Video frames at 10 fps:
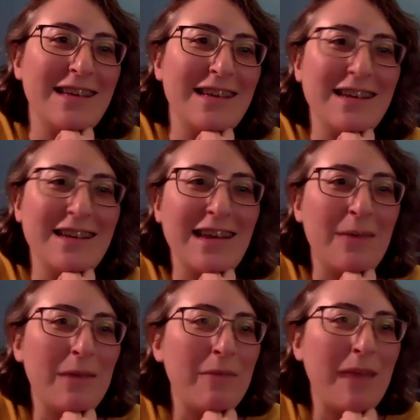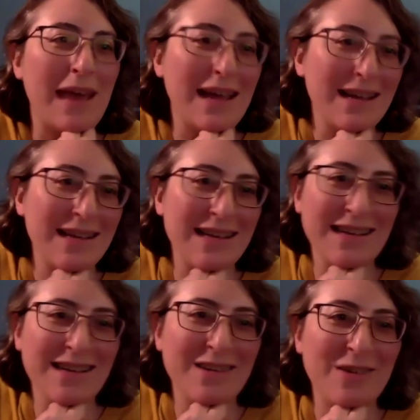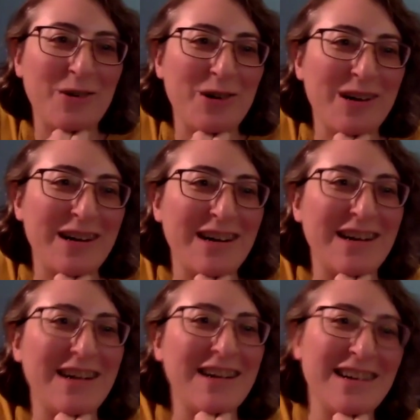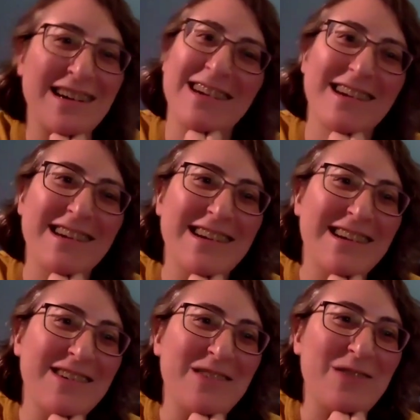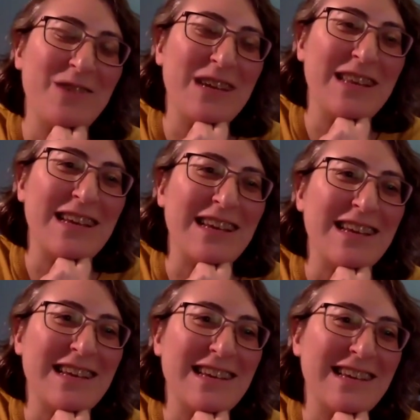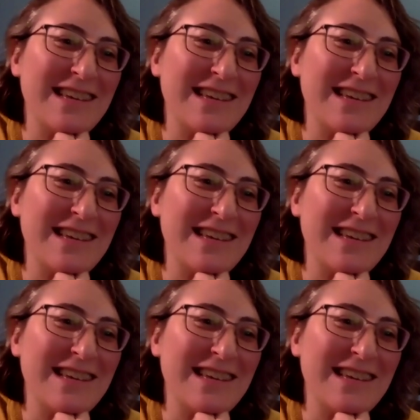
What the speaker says: it coming back, or what do you think?